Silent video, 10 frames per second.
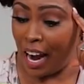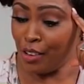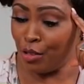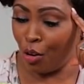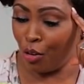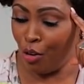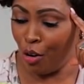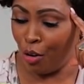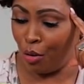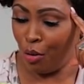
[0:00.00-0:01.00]
I do not
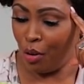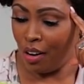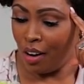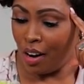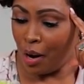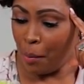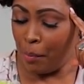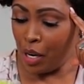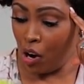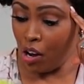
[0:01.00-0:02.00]
know.
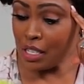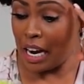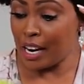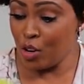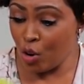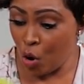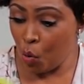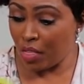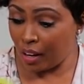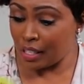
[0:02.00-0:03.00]
because I know
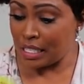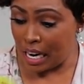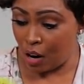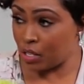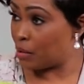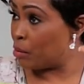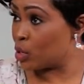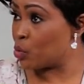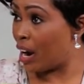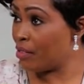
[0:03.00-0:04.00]
without a doubt,
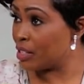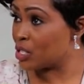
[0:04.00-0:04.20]
because we're having